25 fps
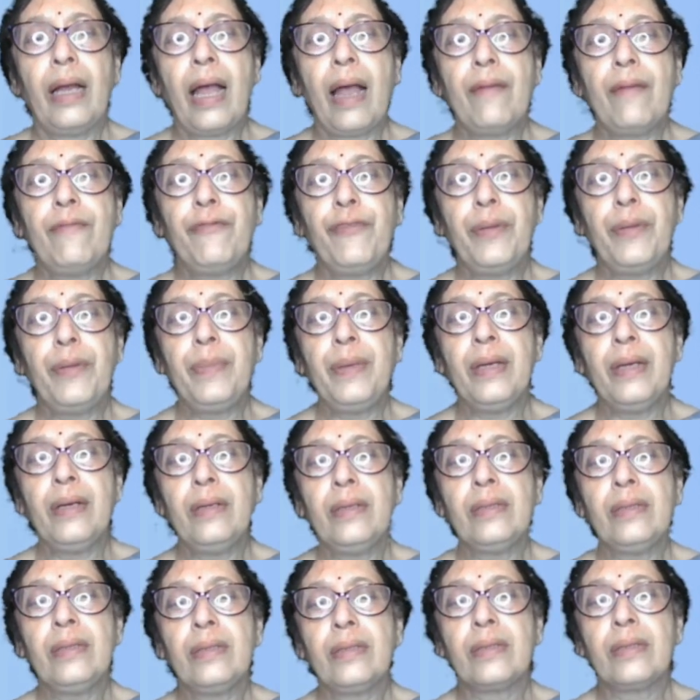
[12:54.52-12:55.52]

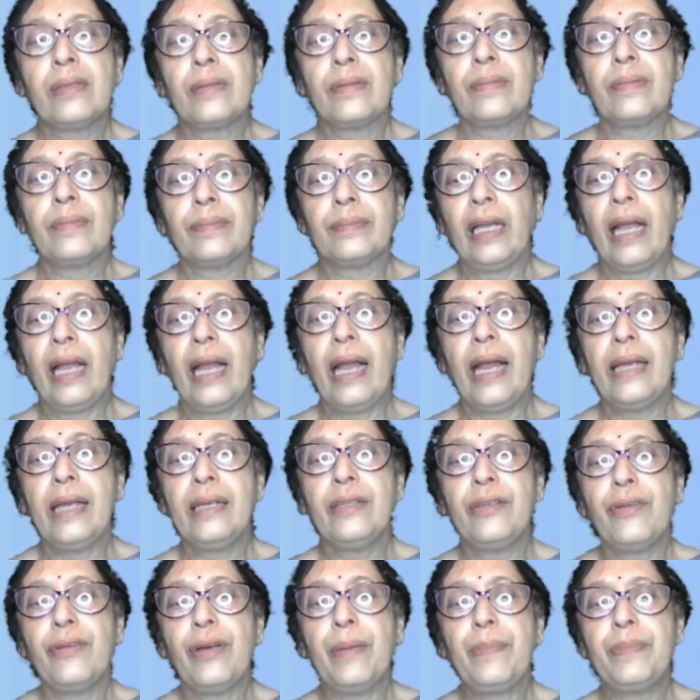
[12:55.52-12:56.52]
amphibians,
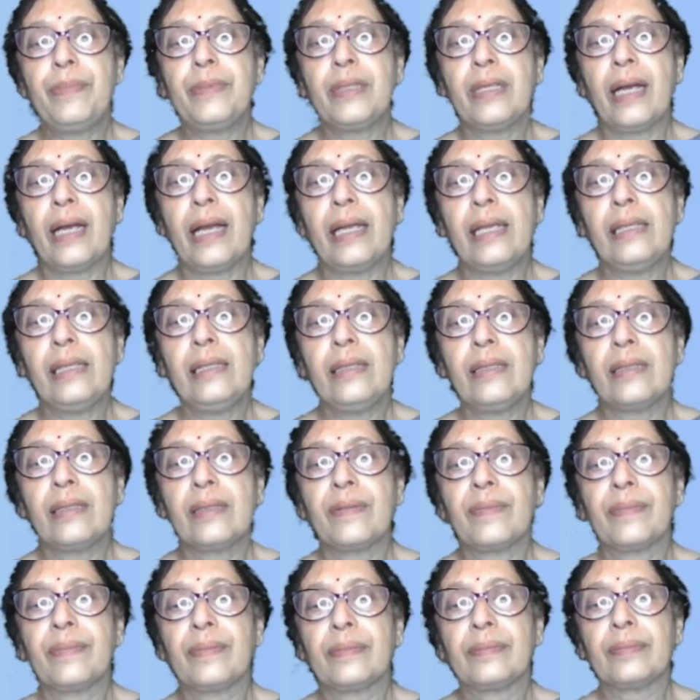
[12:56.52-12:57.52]
and
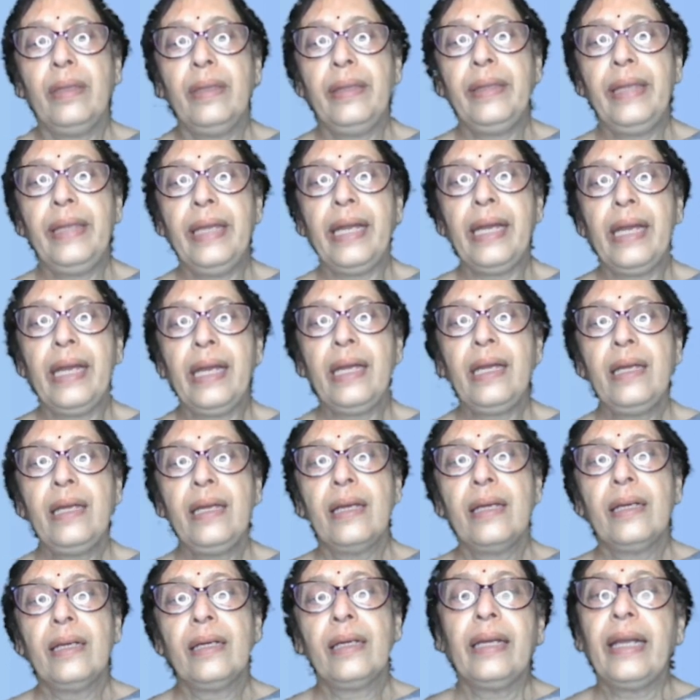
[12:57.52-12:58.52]
reptiles,
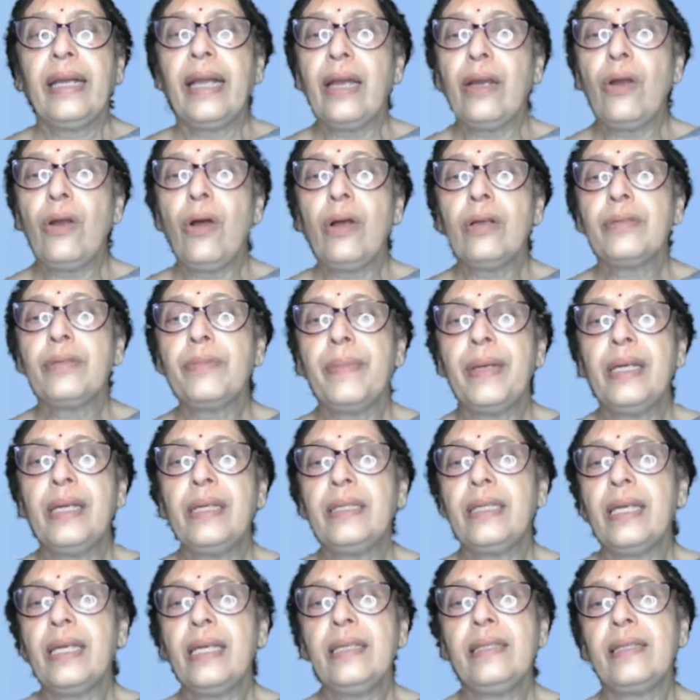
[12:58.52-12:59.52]
they cannot
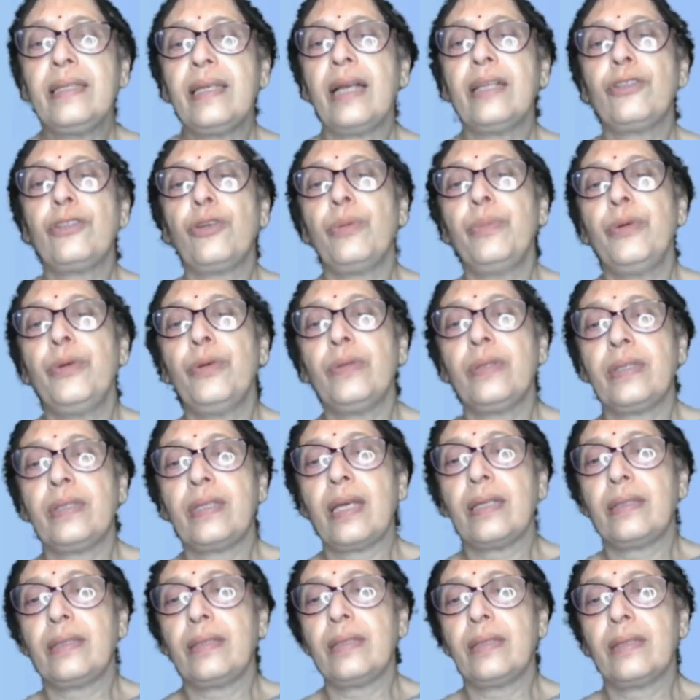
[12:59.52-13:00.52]
maintain such
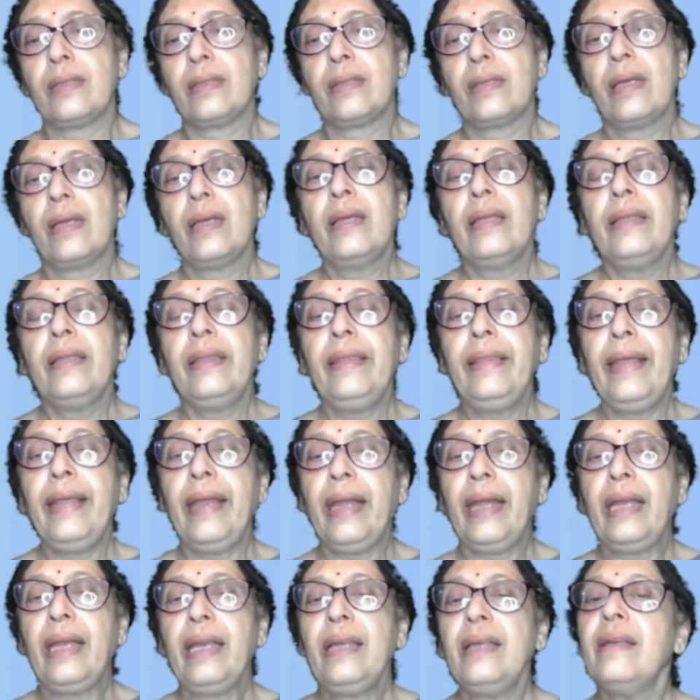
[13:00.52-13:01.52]
homeostasis.
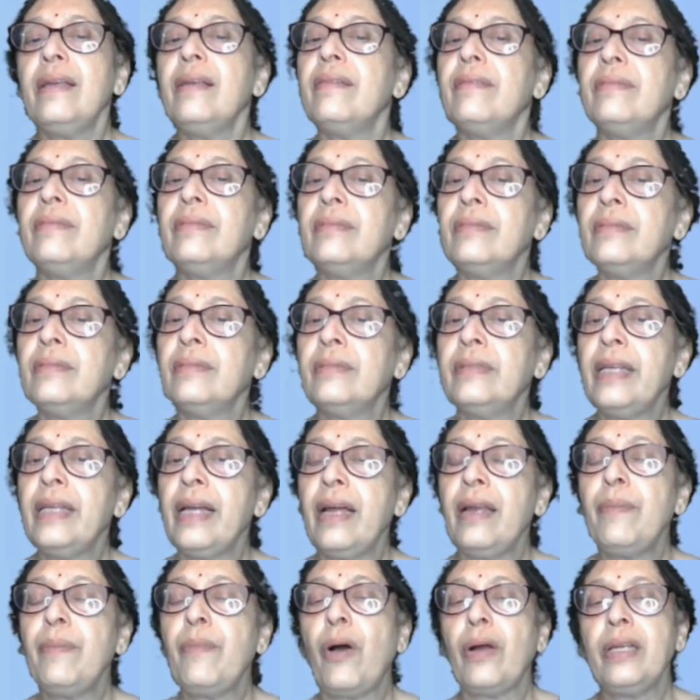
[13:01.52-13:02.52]

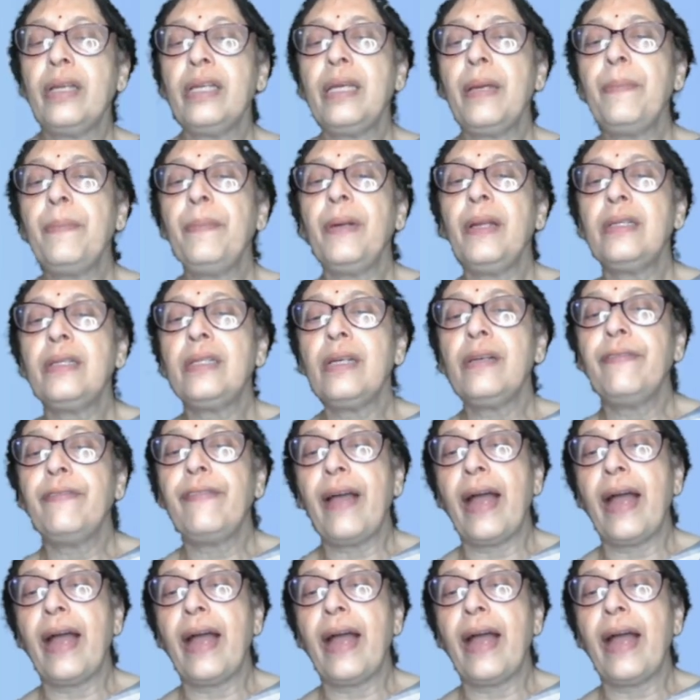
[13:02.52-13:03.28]
Their body temperature